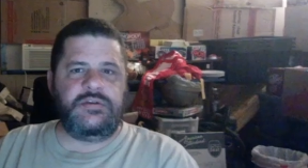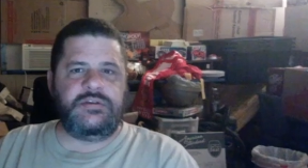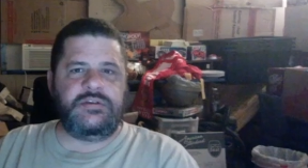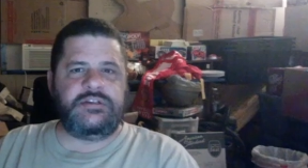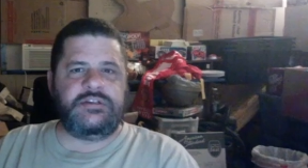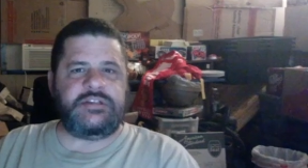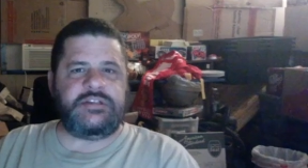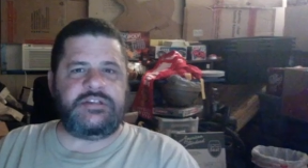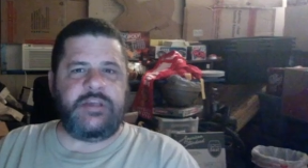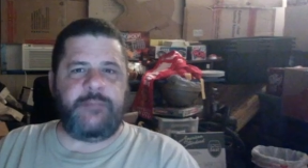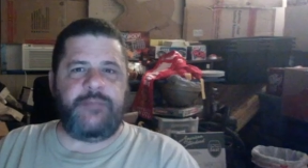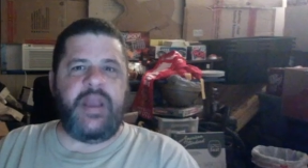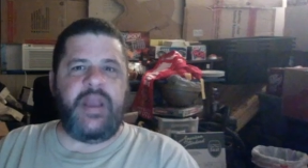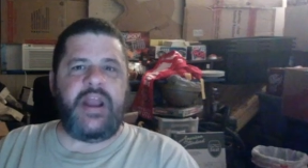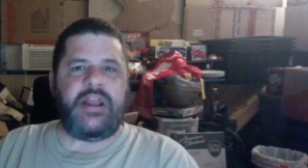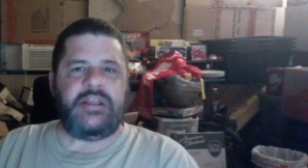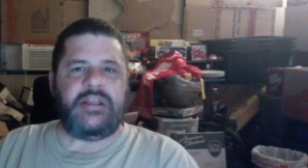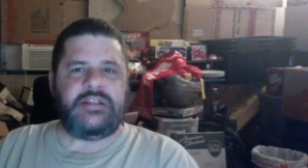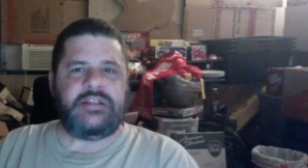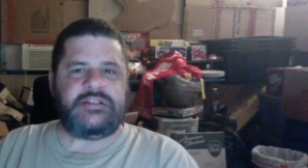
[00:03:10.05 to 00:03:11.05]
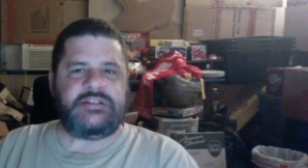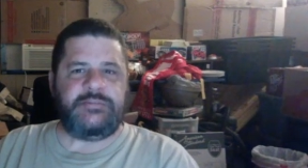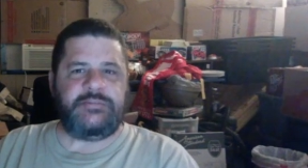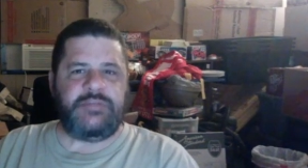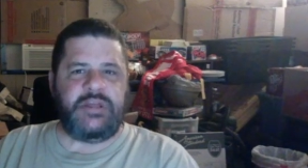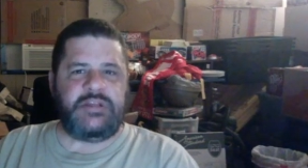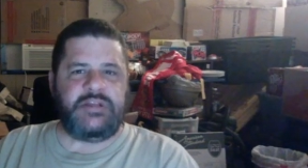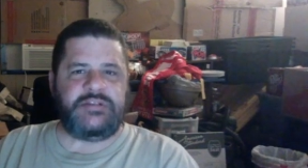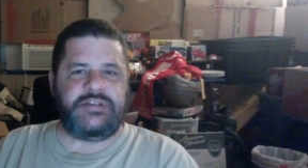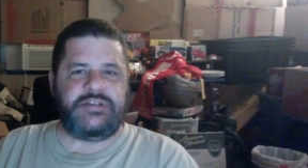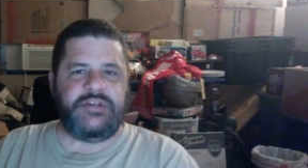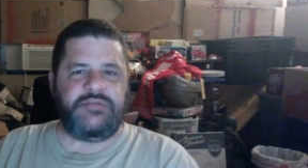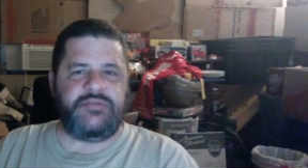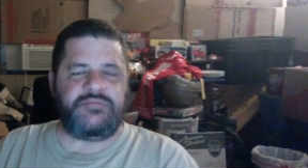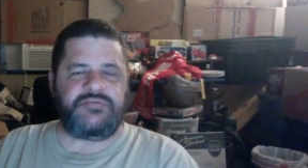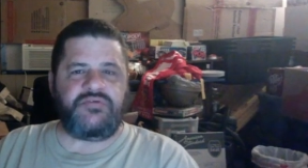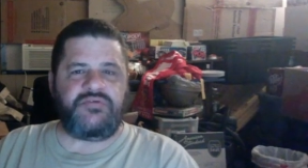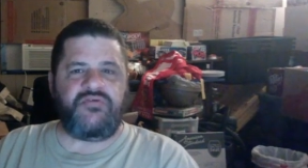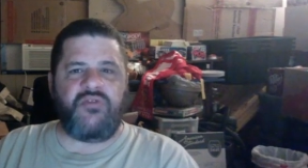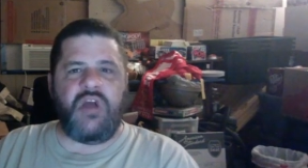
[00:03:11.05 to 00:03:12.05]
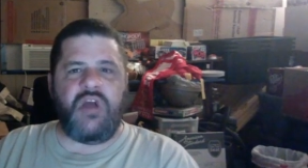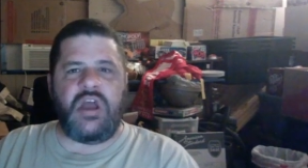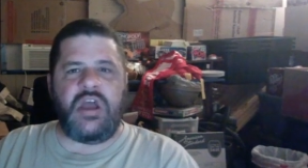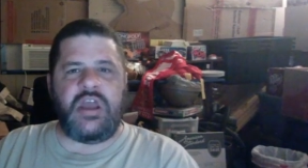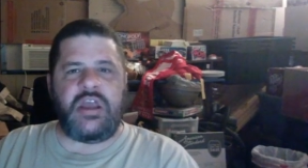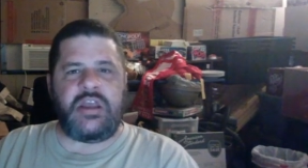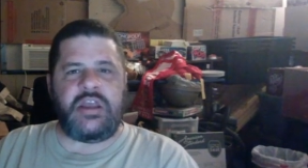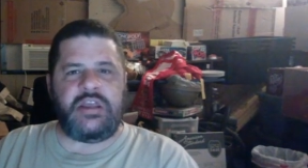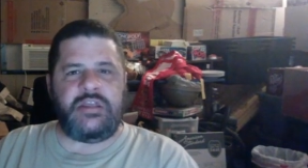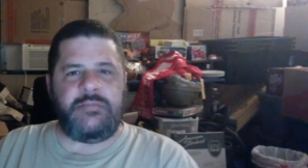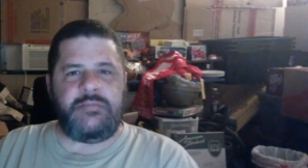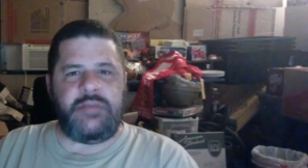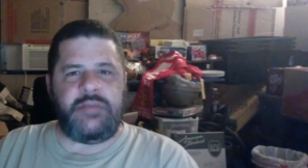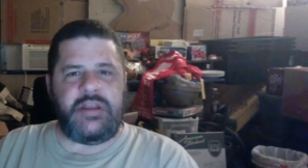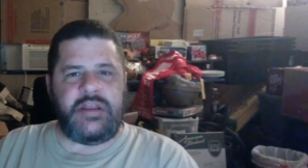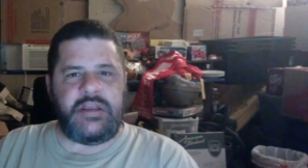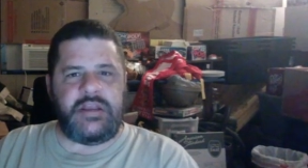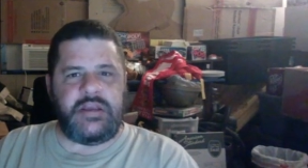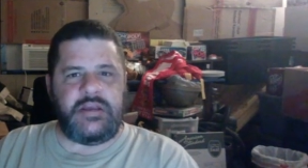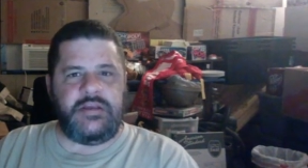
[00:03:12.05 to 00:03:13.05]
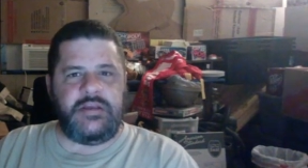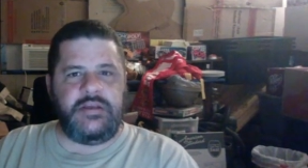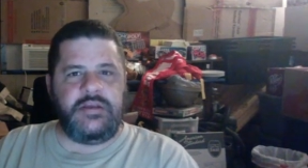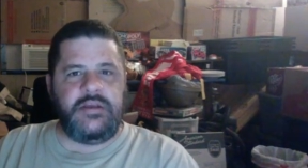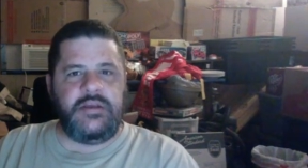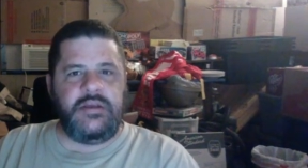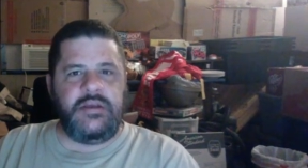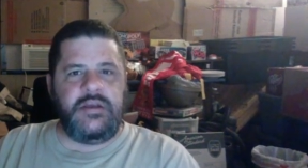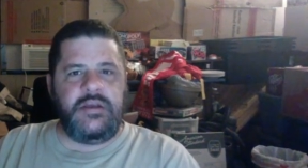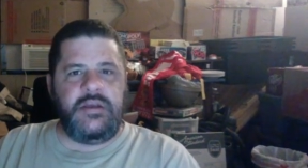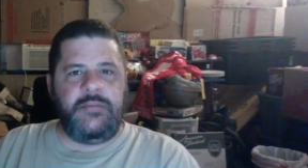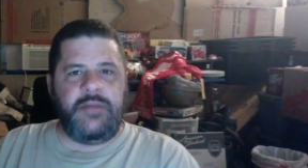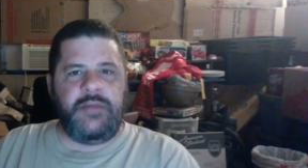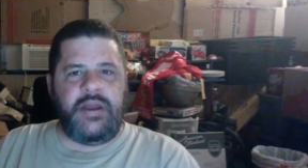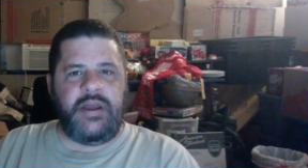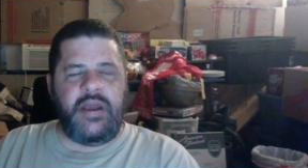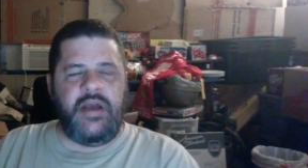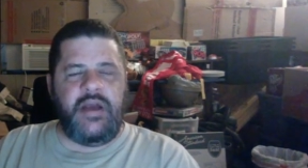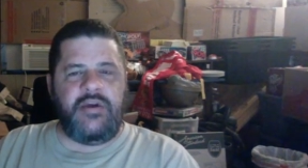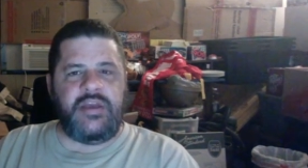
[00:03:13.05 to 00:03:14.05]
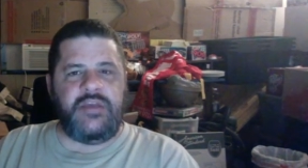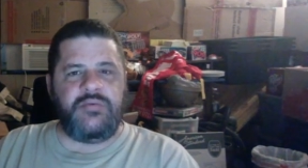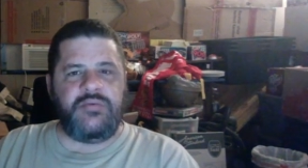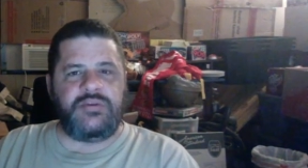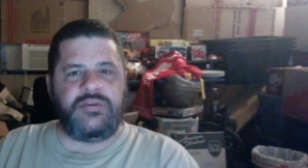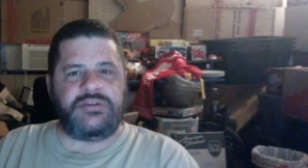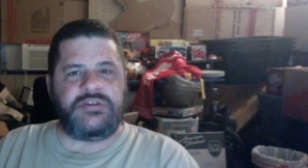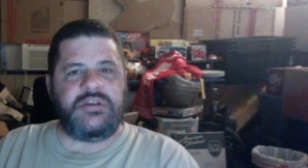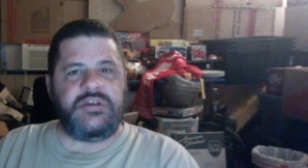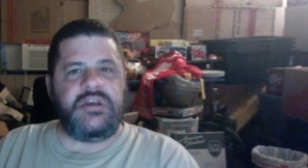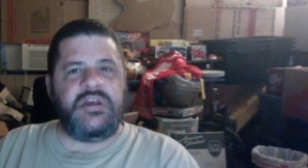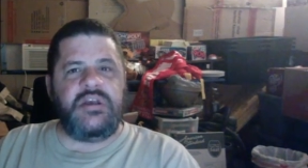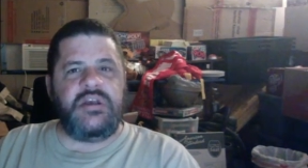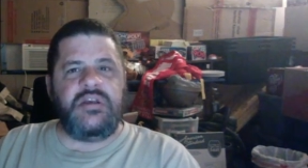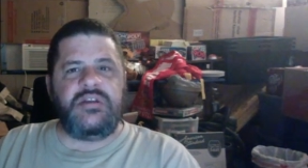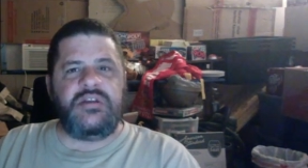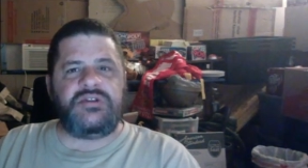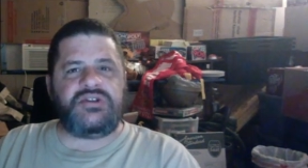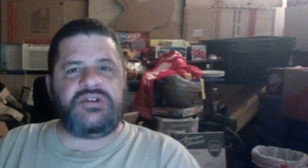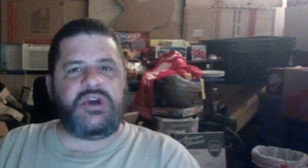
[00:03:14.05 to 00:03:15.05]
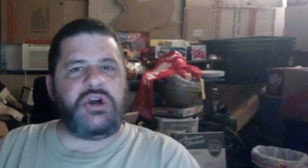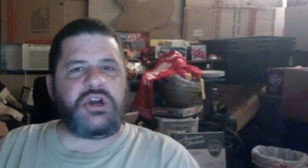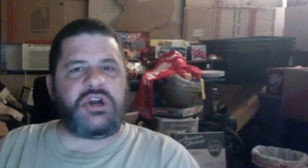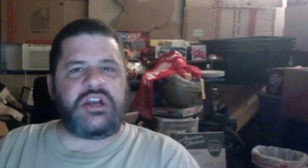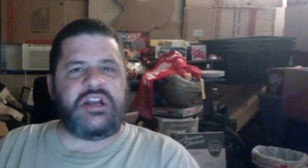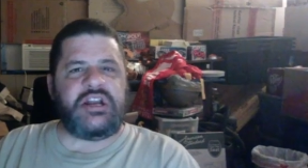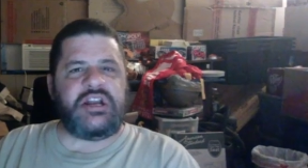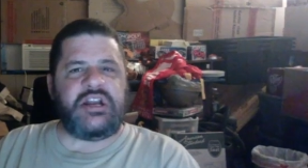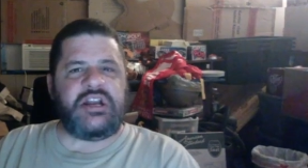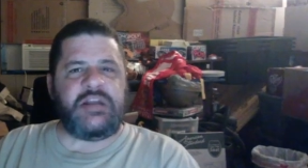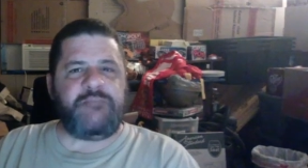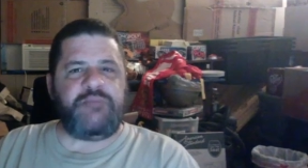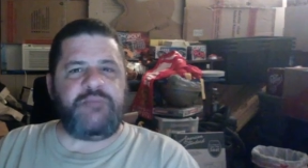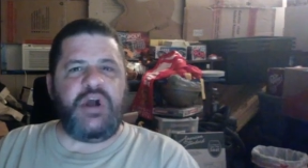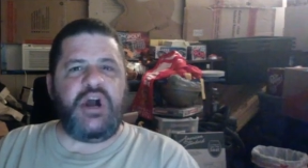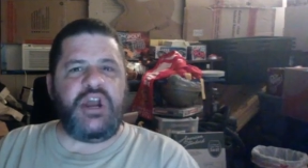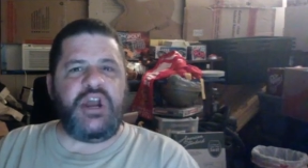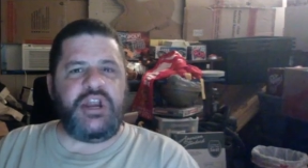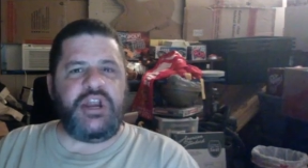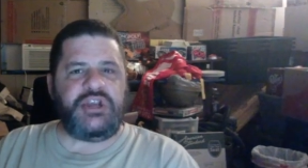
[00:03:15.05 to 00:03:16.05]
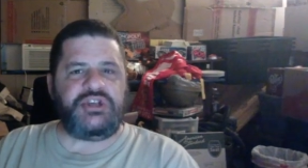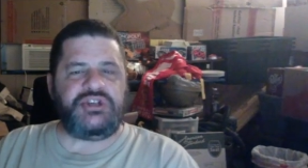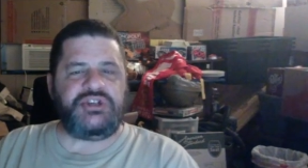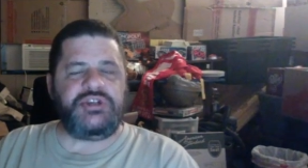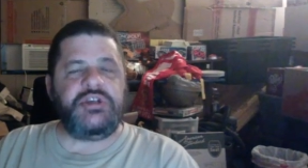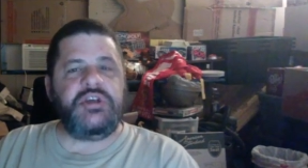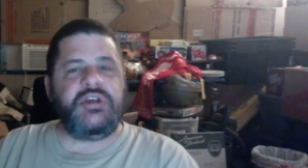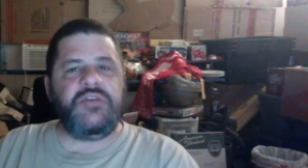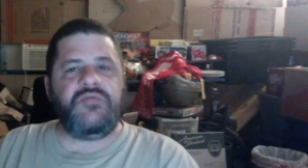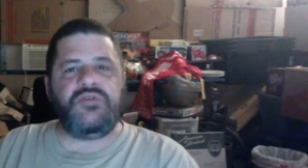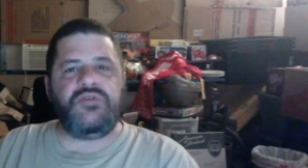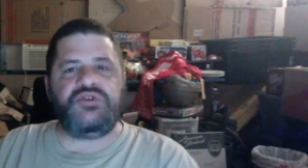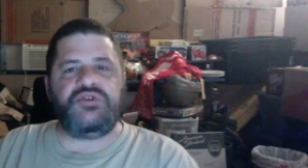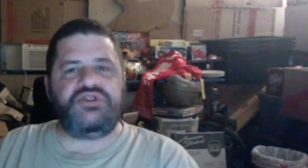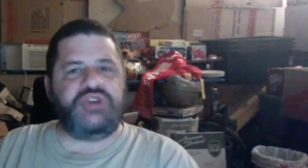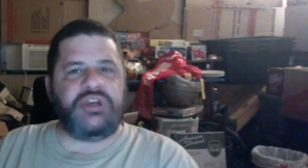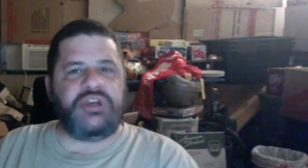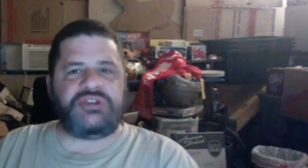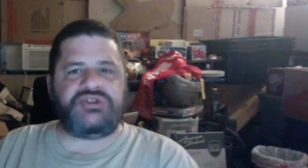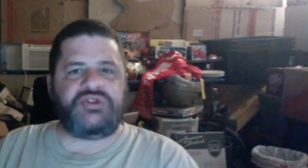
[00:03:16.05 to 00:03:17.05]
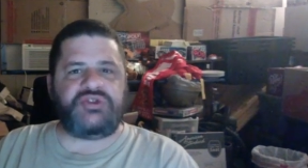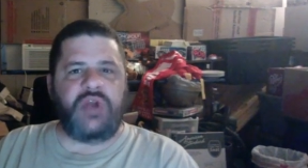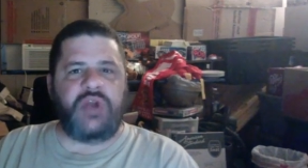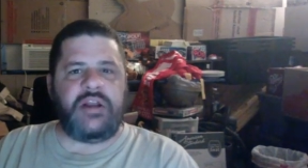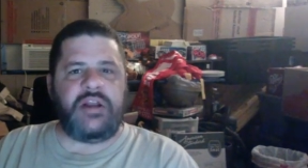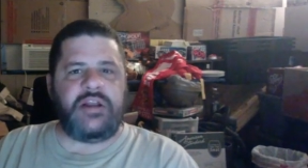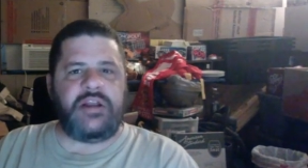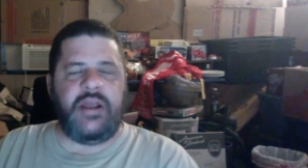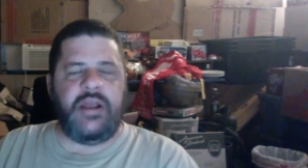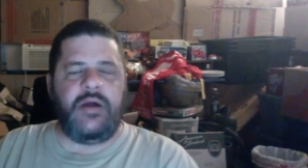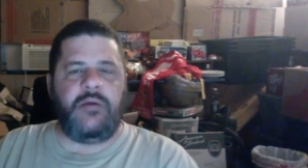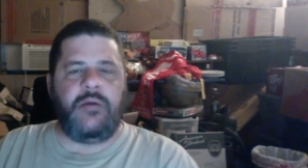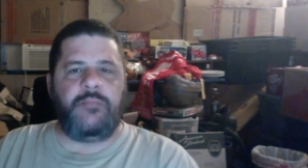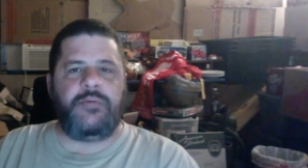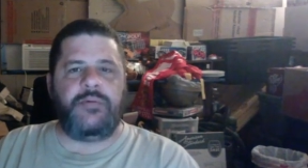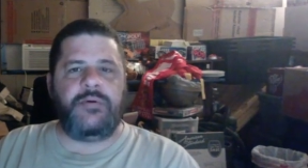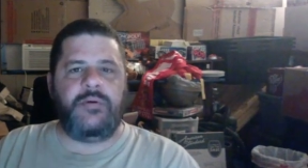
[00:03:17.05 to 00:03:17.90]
to see a penniless de Blasio crying in the media about how he was targeted and punished for just trying to help.